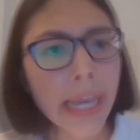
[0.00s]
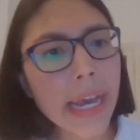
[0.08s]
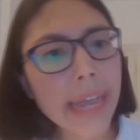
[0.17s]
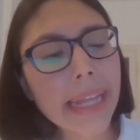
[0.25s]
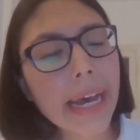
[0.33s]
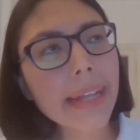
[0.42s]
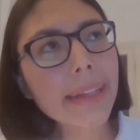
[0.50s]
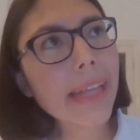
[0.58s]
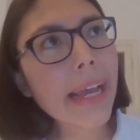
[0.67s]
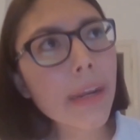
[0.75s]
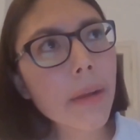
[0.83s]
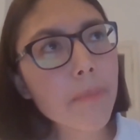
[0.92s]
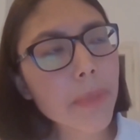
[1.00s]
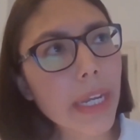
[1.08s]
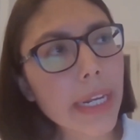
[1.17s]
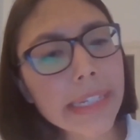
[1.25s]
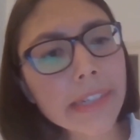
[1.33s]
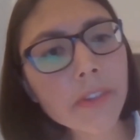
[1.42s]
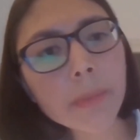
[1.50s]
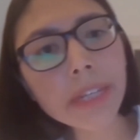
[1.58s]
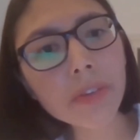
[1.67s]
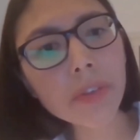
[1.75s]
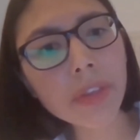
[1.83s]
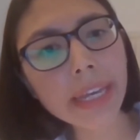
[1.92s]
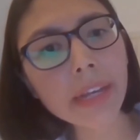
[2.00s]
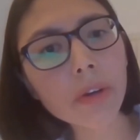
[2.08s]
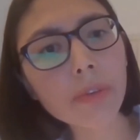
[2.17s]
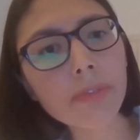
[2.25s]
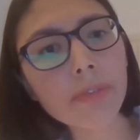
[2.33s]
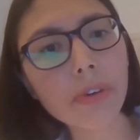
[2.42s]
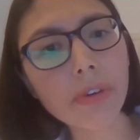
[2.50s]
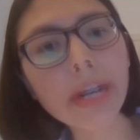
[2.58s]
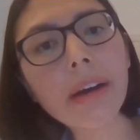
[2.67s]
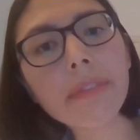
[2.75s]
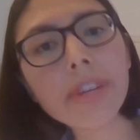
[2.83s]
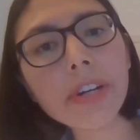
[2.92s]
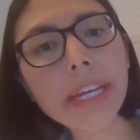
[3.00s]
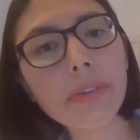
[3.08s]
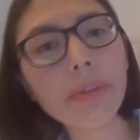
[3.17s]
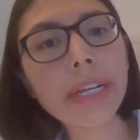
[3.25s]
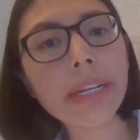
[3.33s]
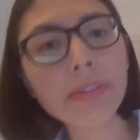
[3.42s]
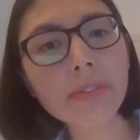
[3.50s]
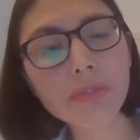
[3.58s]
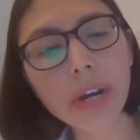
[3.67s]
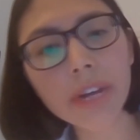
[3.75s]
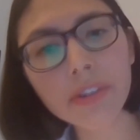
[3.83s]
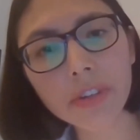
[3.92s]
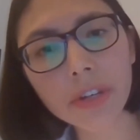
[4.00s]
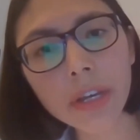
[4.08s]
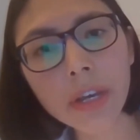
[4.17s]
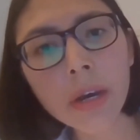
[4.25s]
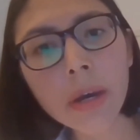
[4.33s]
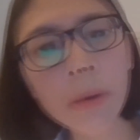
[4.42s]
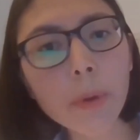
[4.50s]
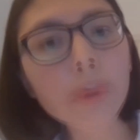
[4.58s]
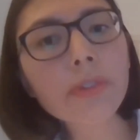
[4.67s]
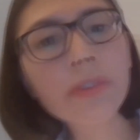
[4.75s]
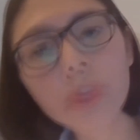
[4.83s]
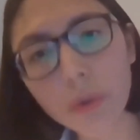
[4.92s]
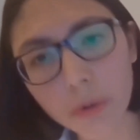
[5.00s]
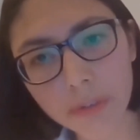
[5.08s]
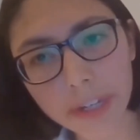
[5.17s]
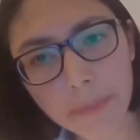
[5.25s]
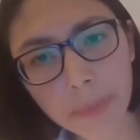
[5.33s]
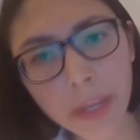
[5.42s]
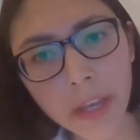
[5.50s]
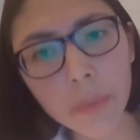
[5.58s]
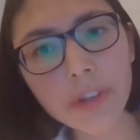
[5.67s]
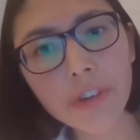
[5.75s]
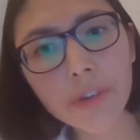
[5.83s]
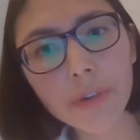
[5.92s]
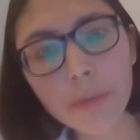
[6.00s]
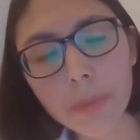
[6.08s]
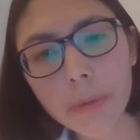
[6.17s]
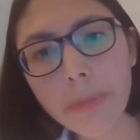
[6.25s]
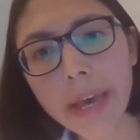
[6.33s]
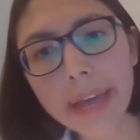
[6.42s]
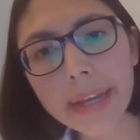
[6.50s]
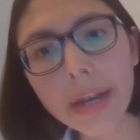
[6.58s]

And that then leads me to think of recovery and reconstruction post-COVID, which should prepare